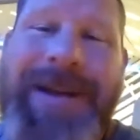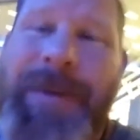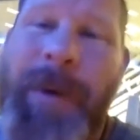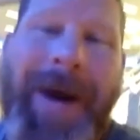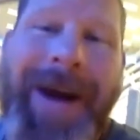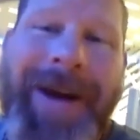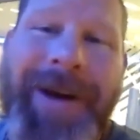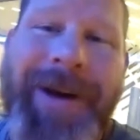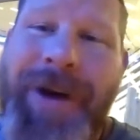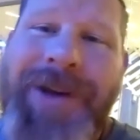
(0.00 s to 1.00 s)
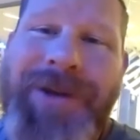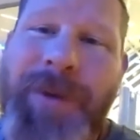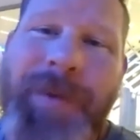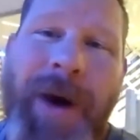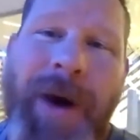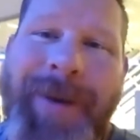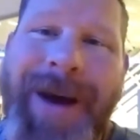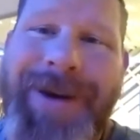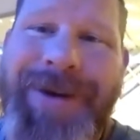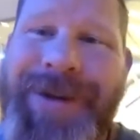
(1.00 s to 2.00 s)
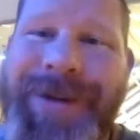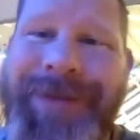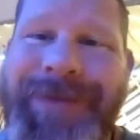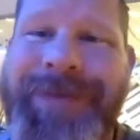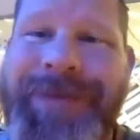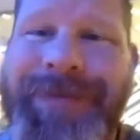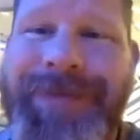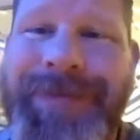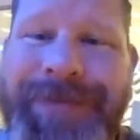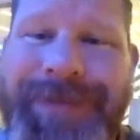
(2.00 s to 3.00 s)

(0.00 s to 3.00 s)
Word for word: about my interaction with Brian Myers. I